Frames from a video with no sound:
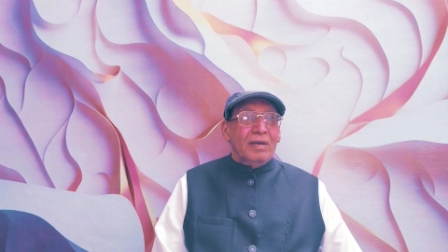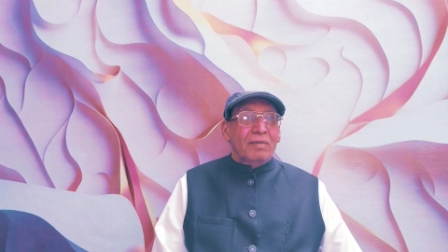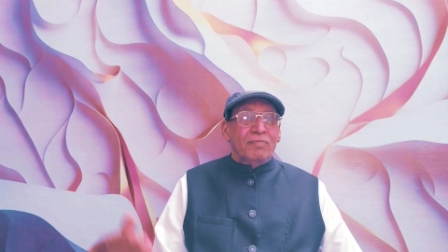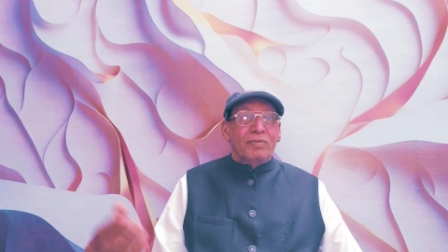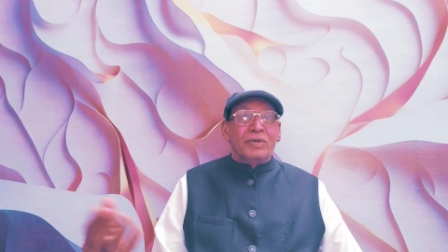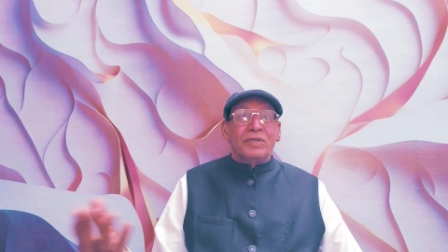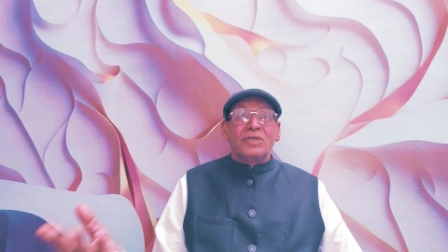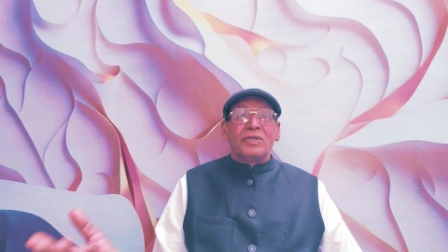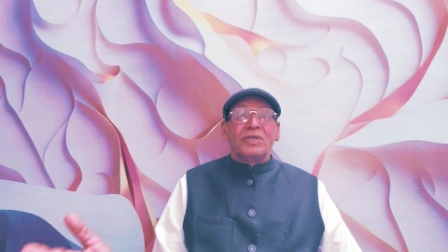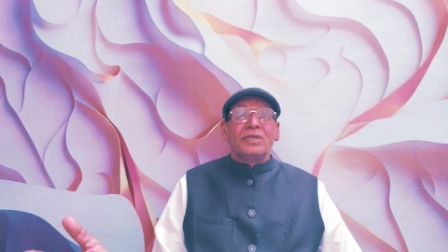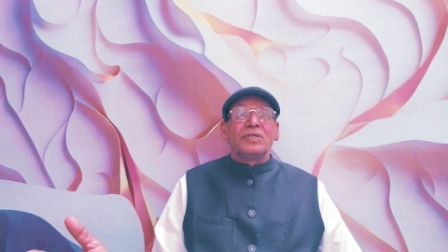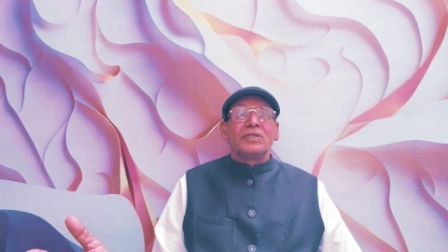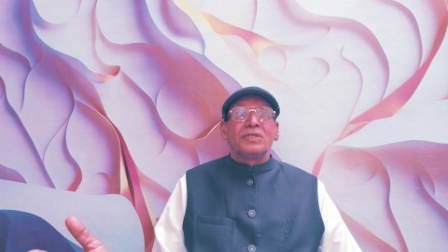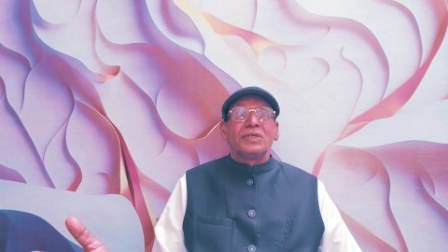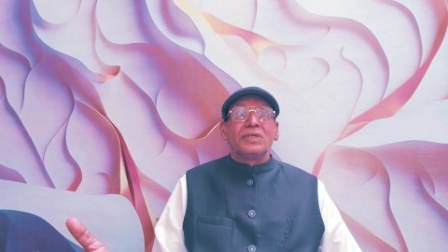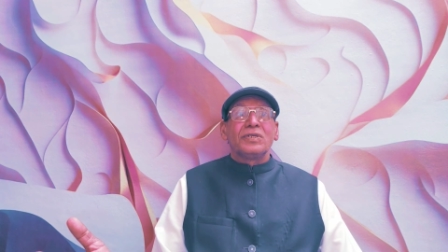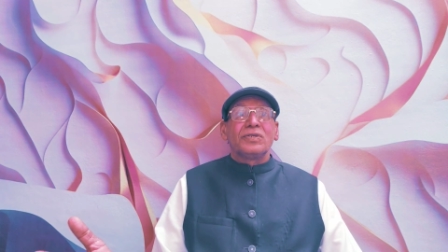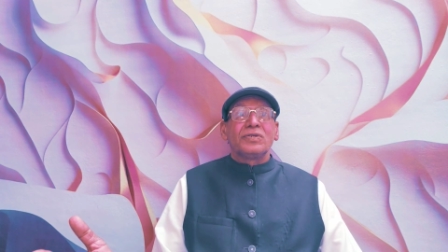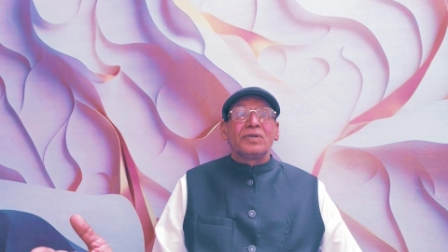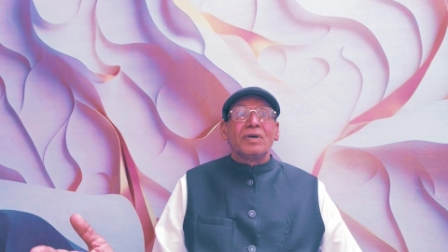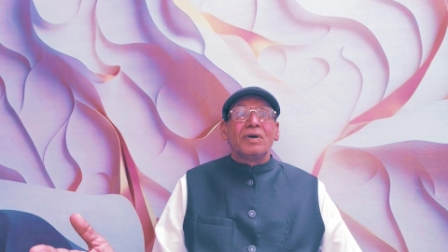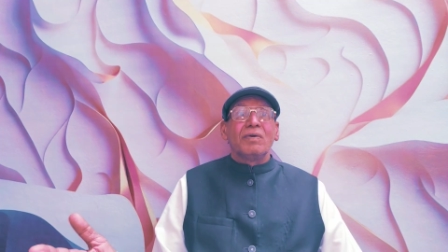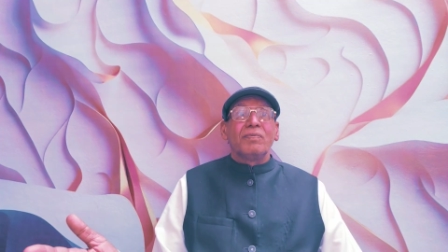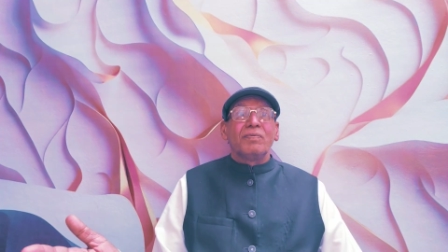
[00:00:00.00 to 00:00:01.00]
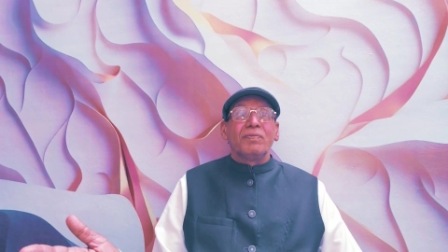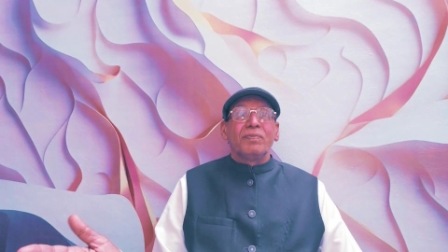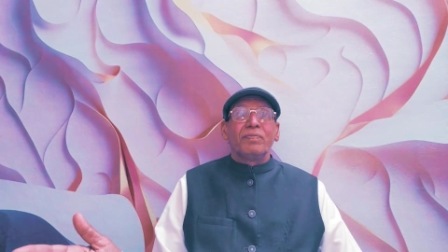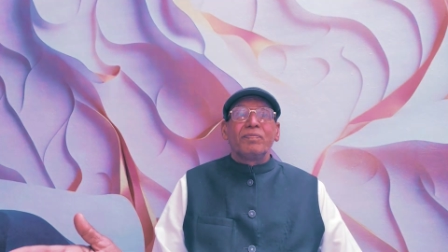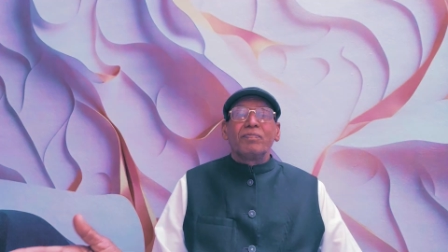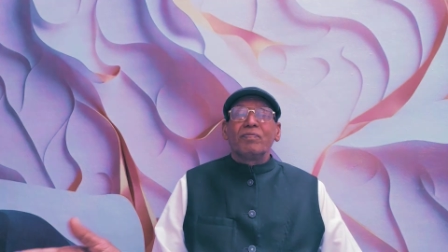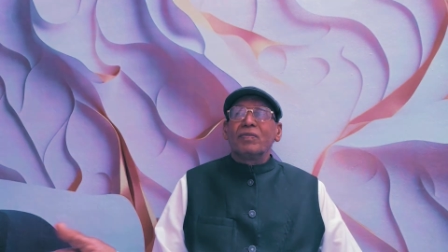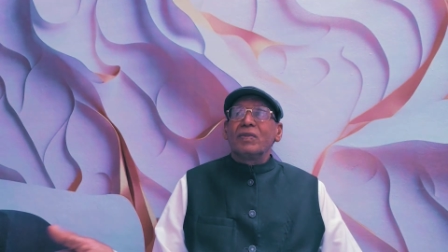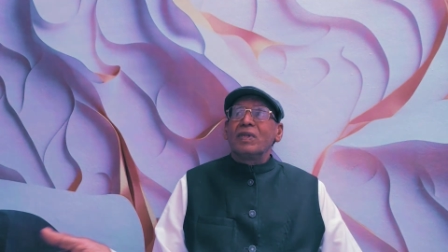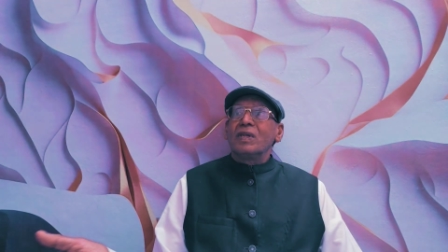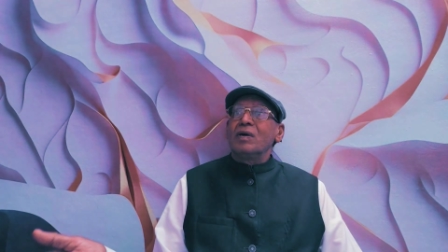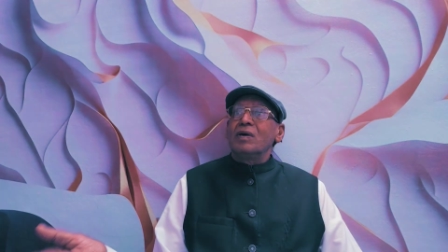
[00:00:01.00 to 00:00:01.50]
which consists of
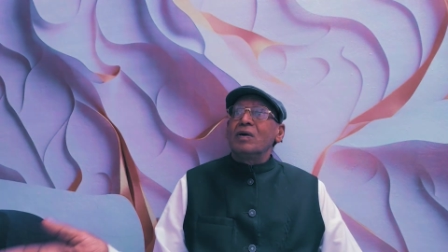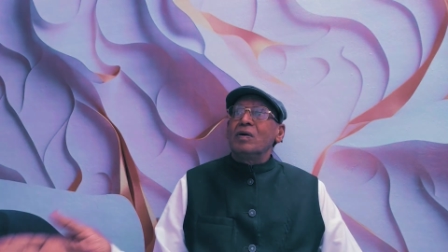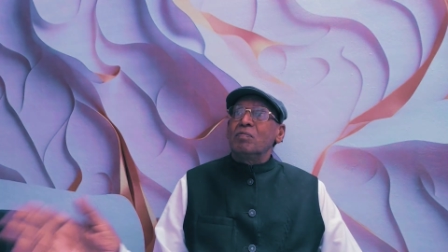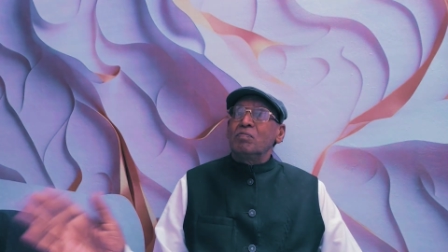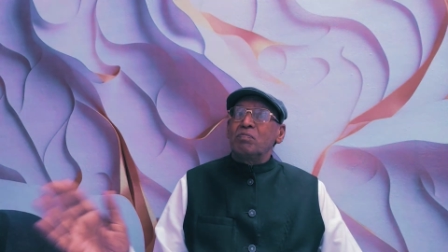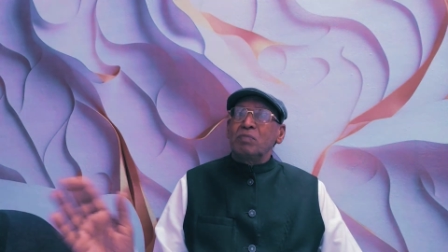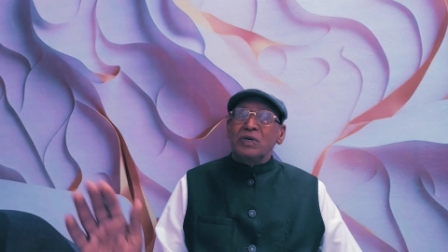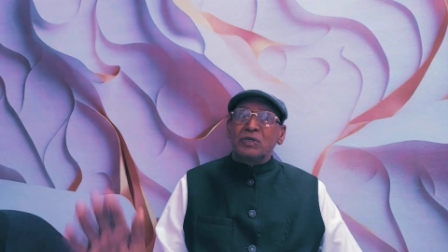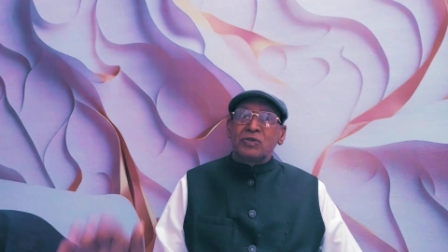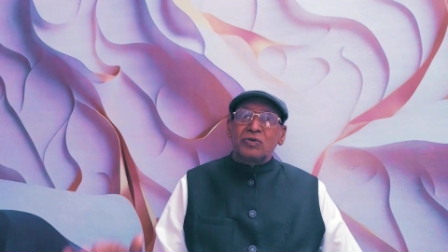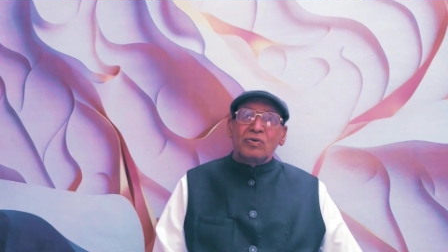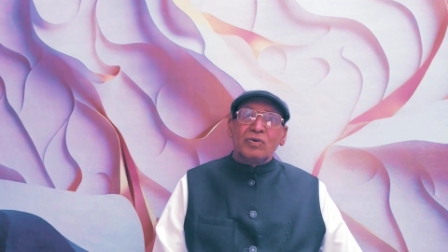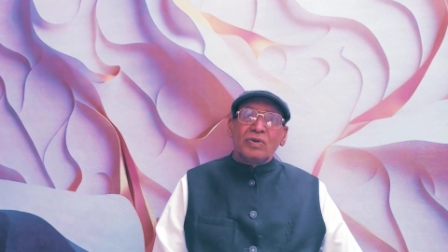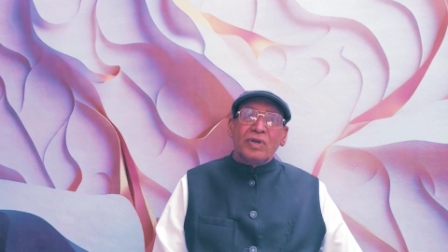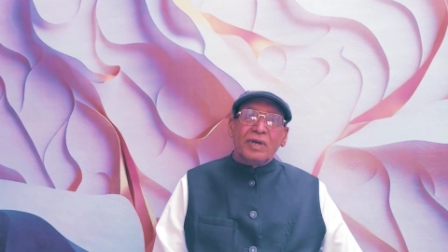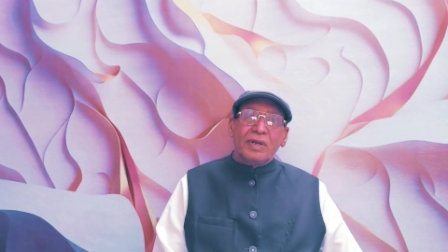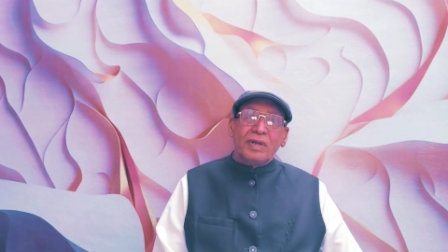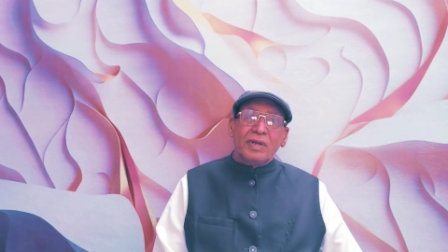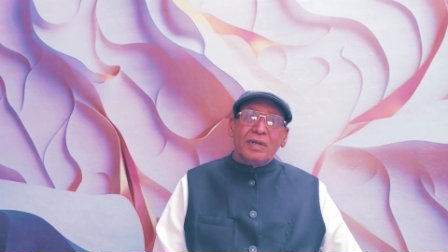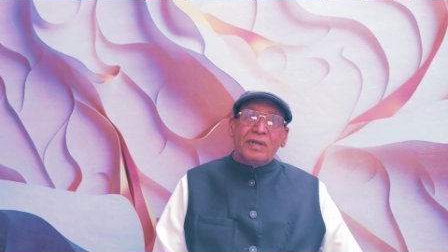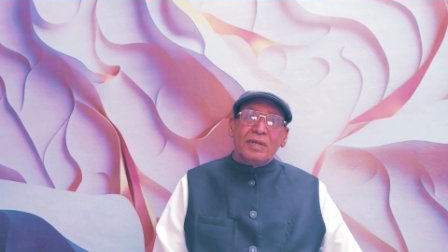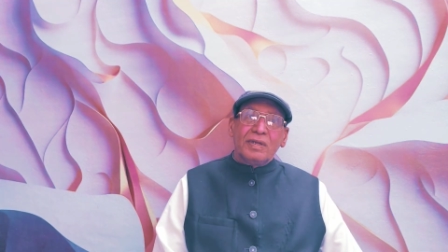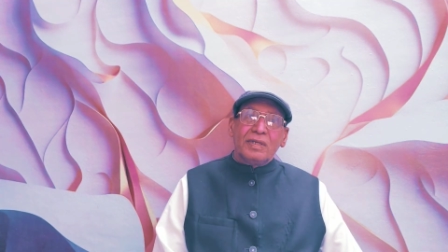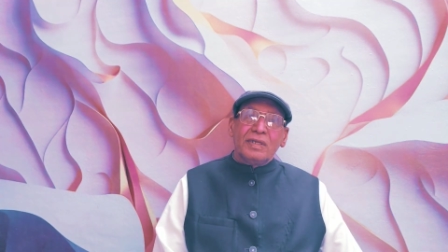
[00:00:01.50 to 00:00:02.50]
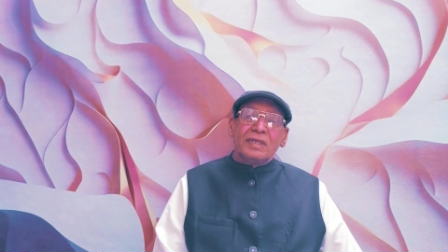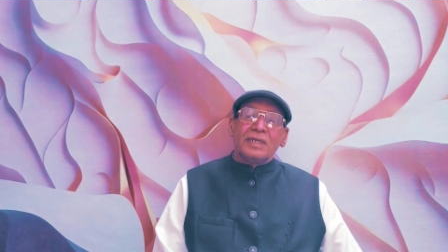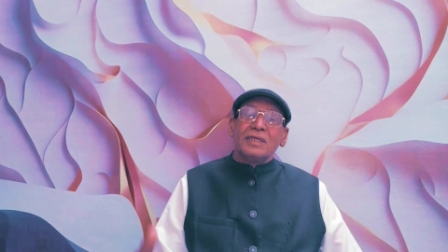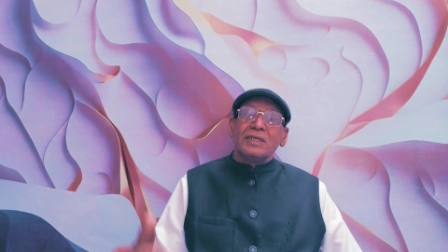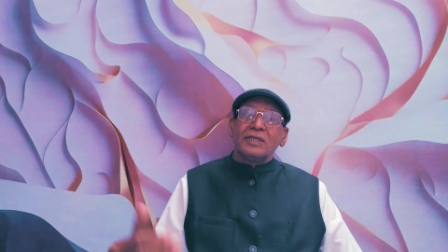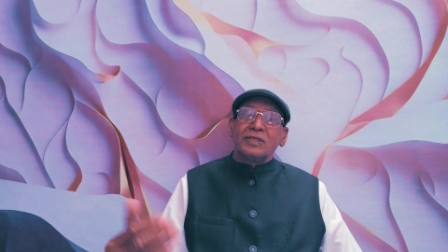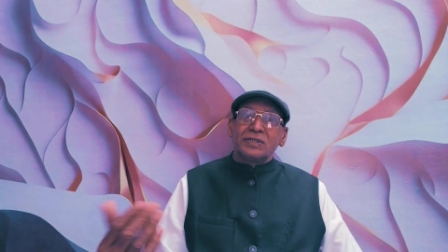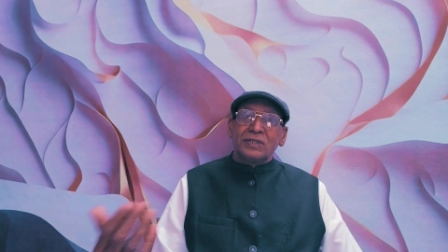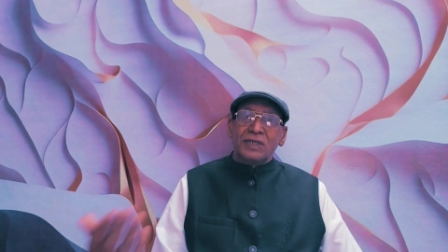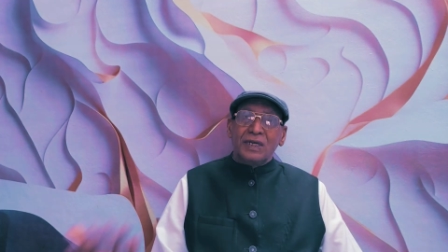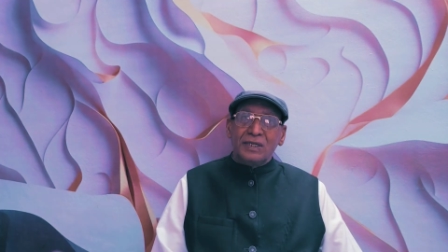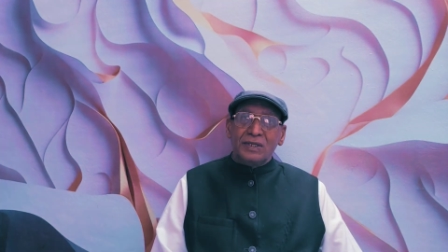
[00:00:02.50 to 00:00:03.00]
muscular,
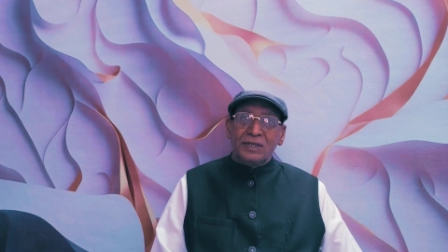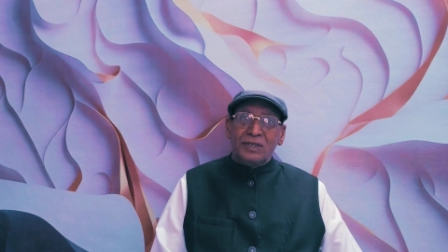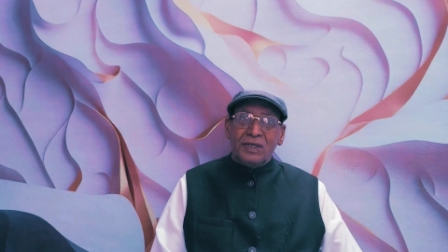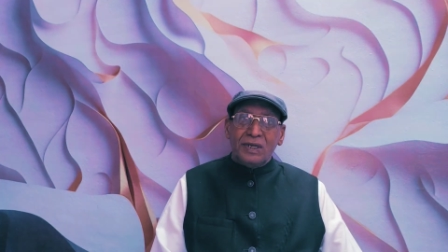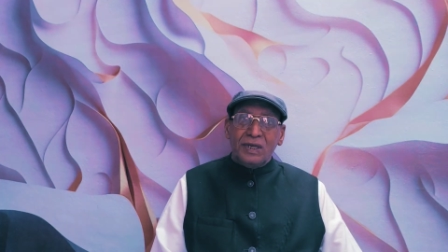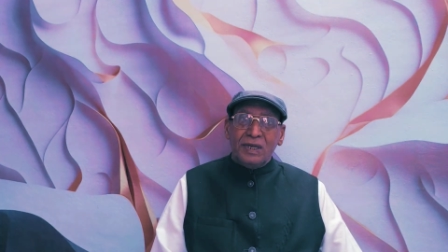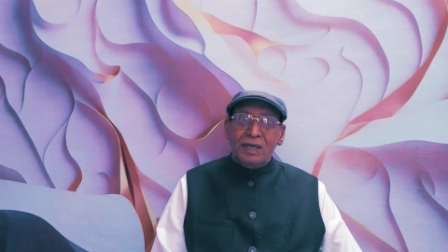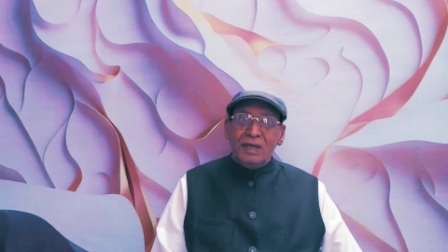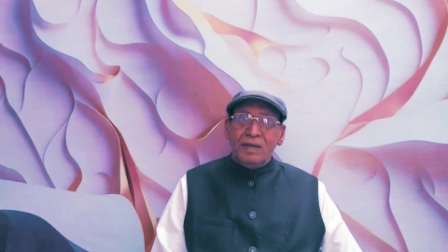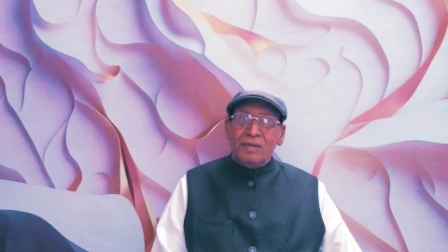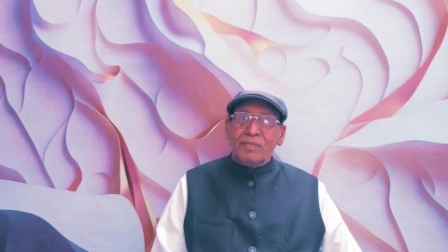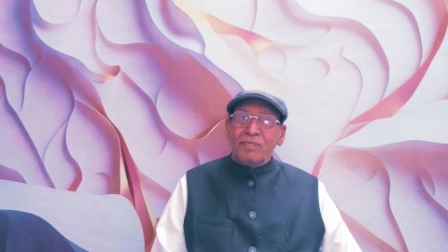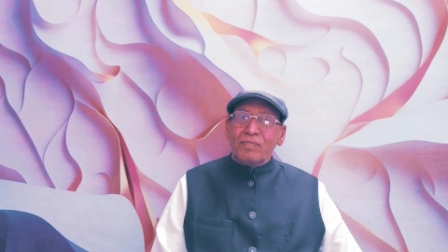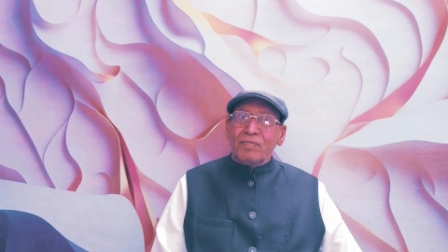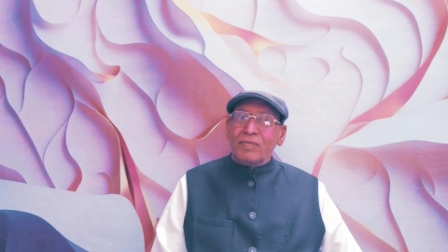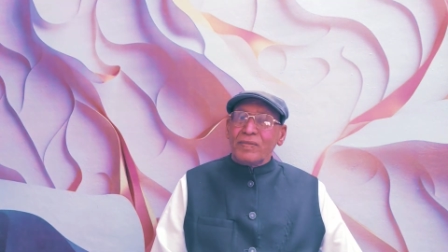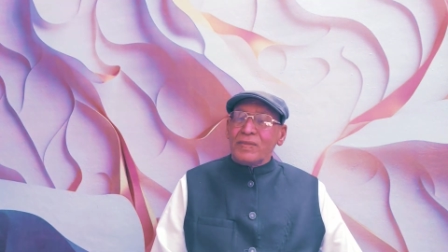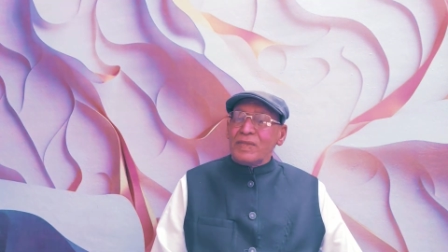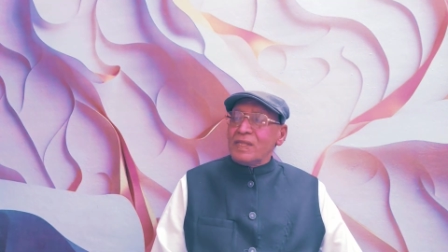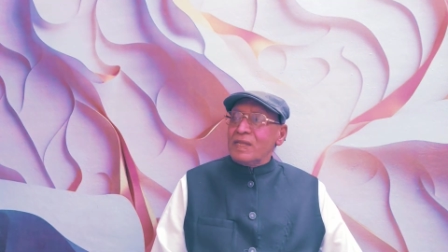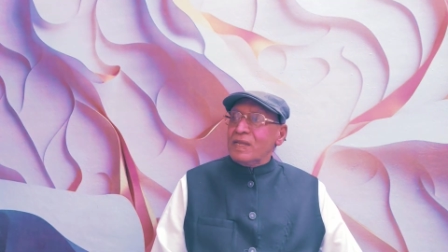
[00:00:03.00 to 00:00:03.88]
sensory,